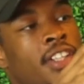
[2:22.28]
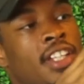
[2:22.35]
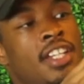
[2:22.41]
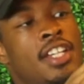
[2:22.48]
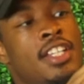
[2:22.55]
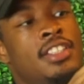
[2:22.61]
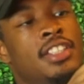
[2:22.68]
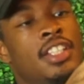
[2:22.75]

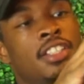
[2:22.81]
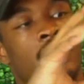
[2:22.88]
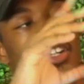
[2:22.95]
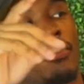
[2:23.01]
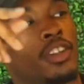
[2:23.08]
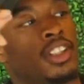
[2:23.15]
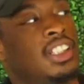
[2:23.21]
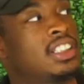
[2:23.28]
these. These are
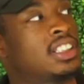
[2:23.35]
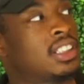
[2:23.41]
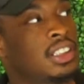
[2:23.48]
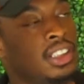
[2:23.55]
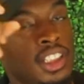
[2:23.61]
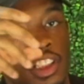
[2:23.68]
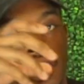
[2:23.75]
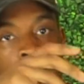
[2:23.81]
really
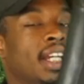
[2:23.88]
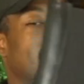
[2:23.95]
sleek